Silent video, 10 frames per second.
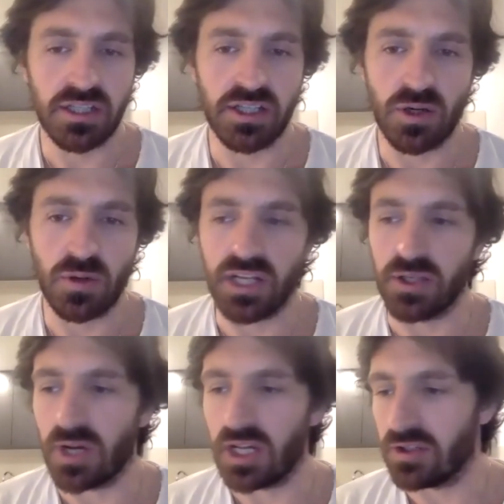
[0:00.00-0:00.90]
you know, and
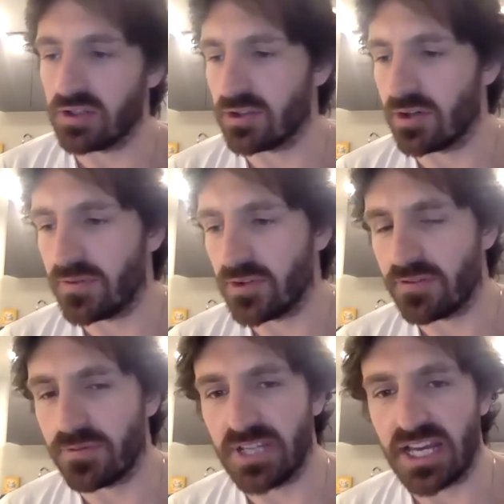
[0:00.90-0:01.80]
I learned an awful
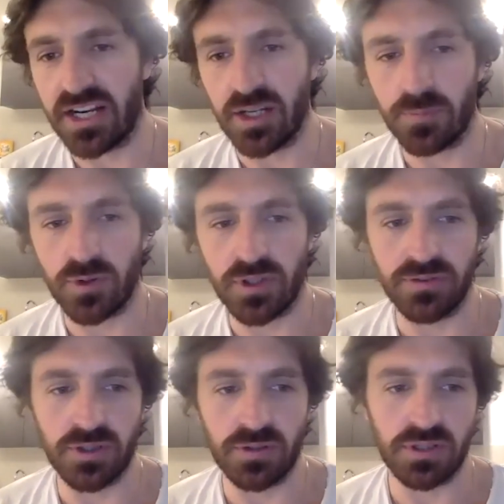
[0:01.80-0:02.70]
lot from the editing point of
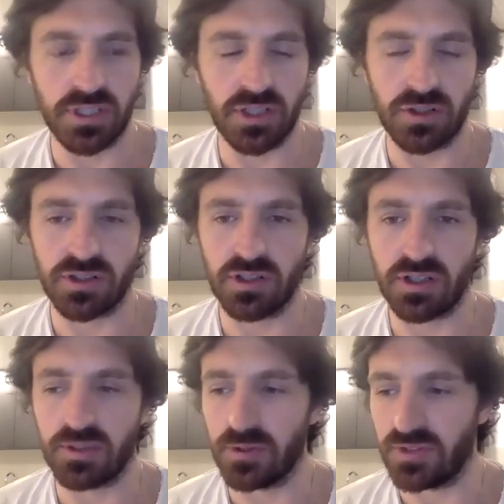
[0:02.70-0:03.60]
view, you know, because a lot
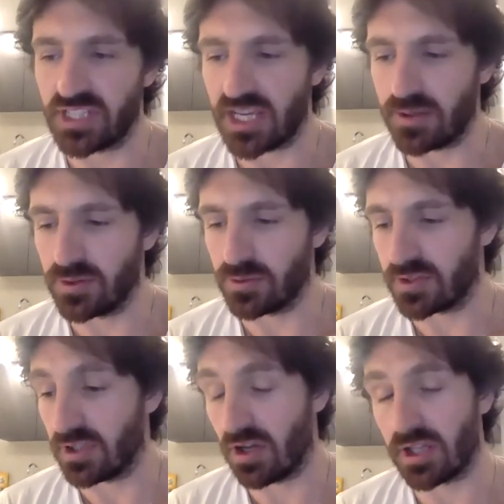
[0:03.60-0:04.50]
of the movie came, there was
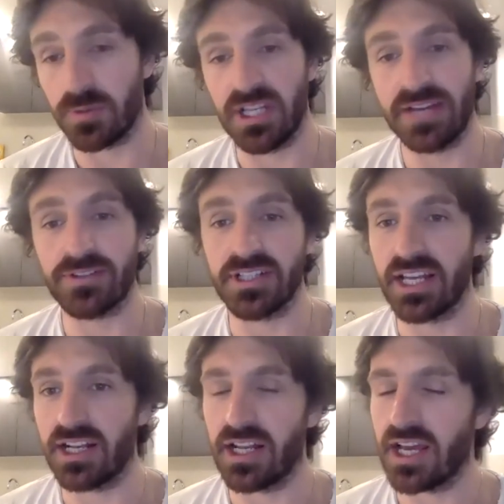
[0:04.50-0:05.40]
a lot that we left in the
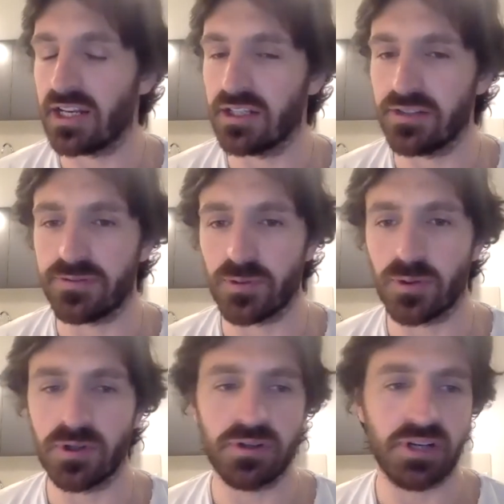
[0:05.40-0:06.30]
ed editing
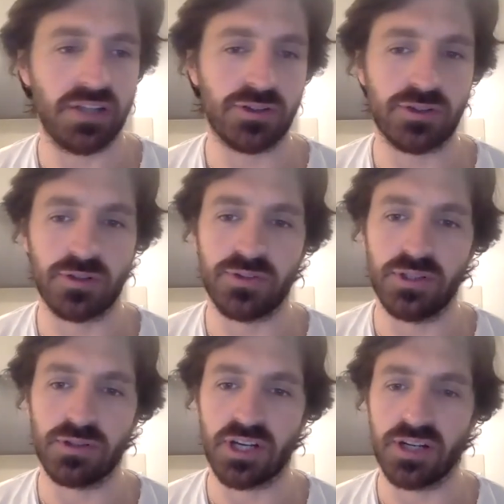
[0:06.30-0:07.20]
floor, and the stuff that
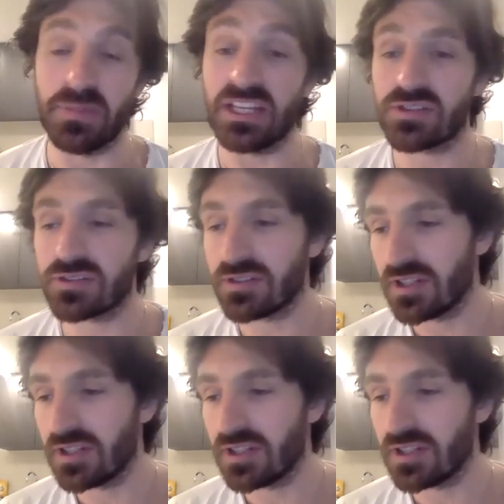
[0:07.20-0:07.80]
you kind of miss.